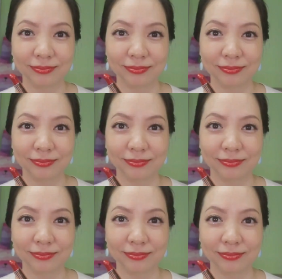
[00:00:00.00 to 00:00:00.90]
tone, makes
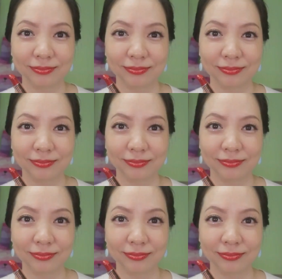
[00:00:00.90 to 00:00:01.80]
me look more
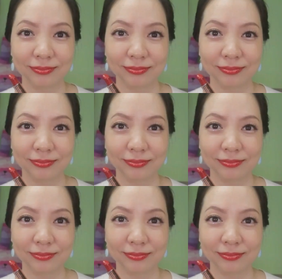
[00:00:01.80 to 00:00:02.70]
radiant,
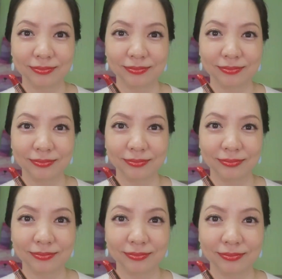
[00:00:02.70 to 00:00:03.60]
and this is a
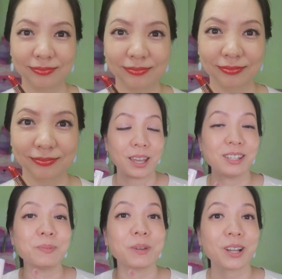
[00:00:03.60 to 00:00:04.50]
wearable red.
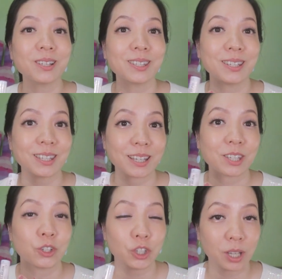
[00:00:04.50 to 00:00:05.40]
And because this
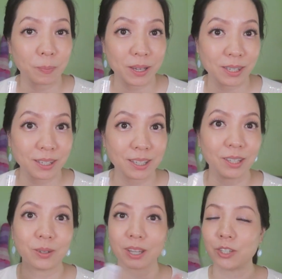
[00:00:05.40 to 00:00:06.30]
has sheer opacity,
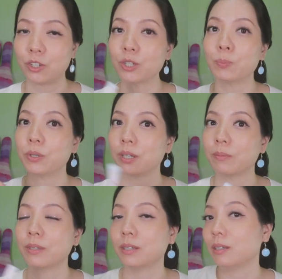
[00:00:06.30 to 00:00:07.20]
you can just build
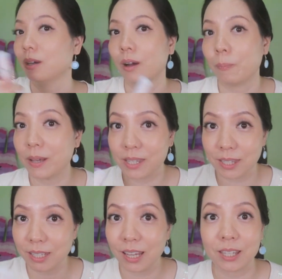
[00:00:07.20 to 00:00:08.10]
up the
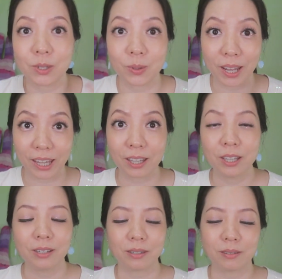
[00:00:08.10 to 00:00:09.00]
opacity as you like,
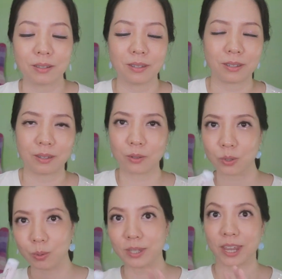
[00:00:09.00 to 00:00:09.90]
so this is not
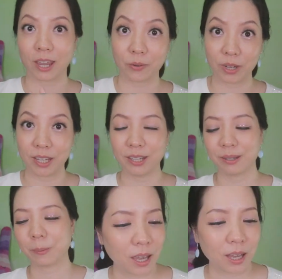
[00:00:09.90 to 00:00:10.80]
so scary.
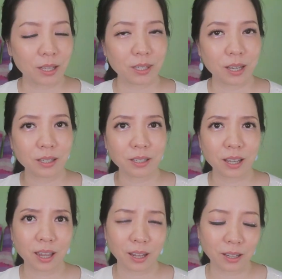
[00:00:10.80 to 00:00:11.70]
And the other
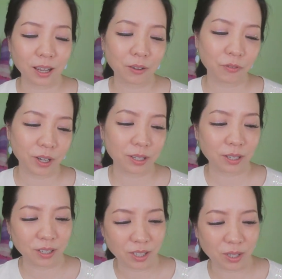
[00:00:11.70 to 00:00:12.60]
color I find
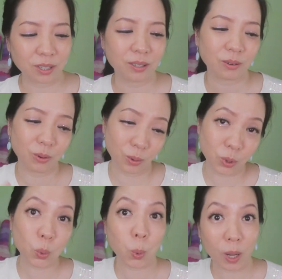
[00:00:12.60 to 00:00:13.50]
that it
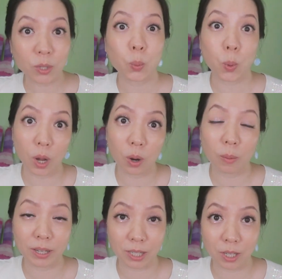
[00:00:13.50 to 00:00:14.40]
goes quite well
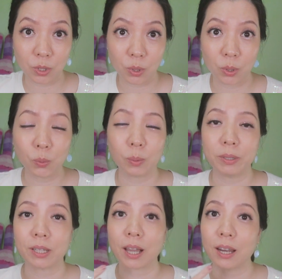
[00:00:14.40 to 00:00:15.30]
on my skin tone will
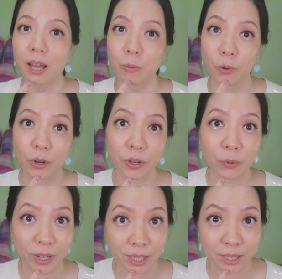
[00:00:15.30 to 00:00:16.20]
be the color I'm wearing
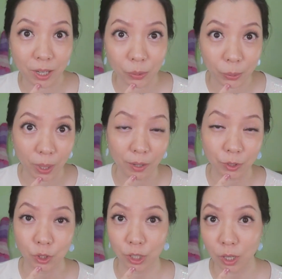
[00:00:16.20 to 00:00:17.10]
right now
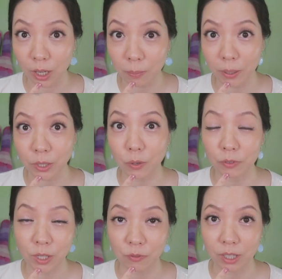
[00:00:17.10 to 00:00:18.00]
throughout the talking part of
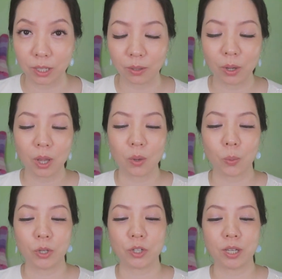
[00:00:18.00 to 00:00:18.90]
this video,
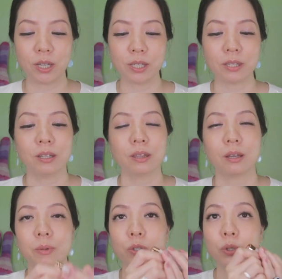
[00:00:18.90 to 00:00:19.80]
which is number